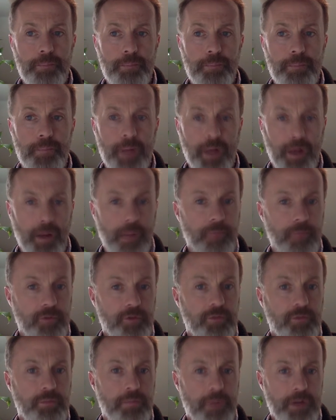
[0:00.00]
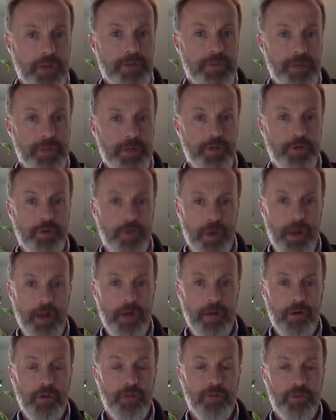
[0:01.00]
becomes much, much
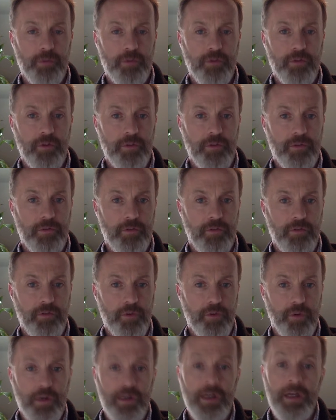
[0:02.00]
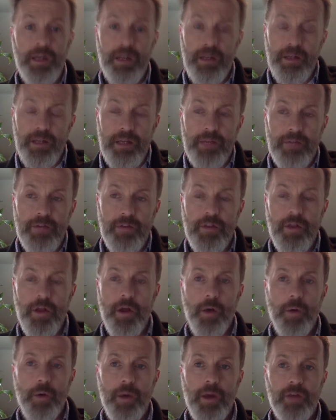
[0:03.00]
greater as a result of the story, even
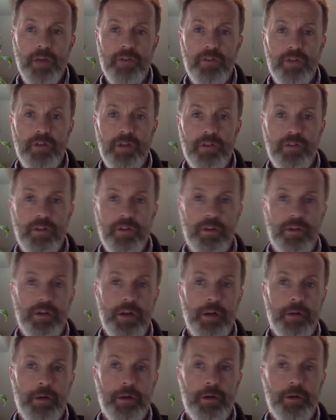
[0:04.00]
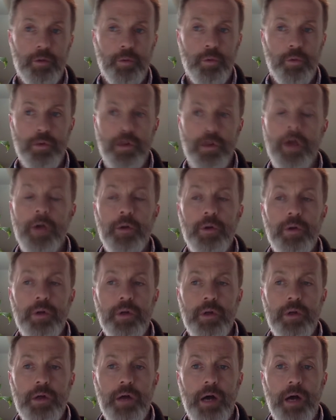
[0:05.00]
though, as the narrator will note,
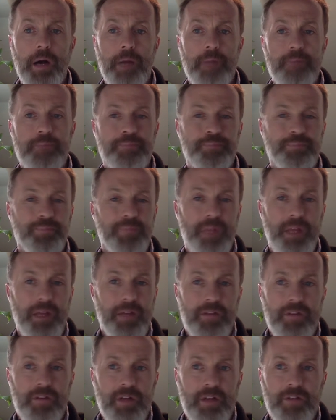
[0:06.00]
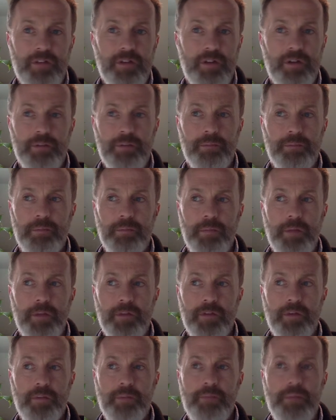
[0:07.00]
it's
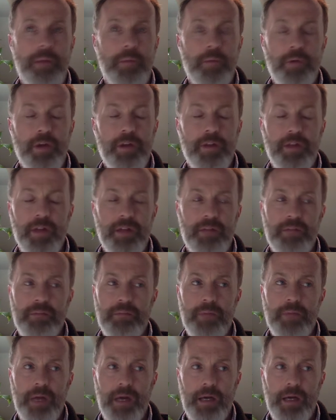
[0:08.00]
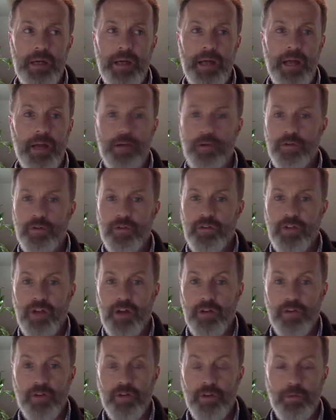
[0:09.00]
a memory that Anders
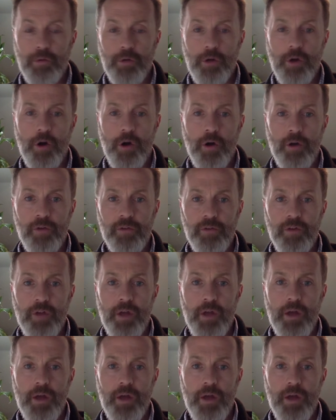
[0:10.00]
scarcely recalls.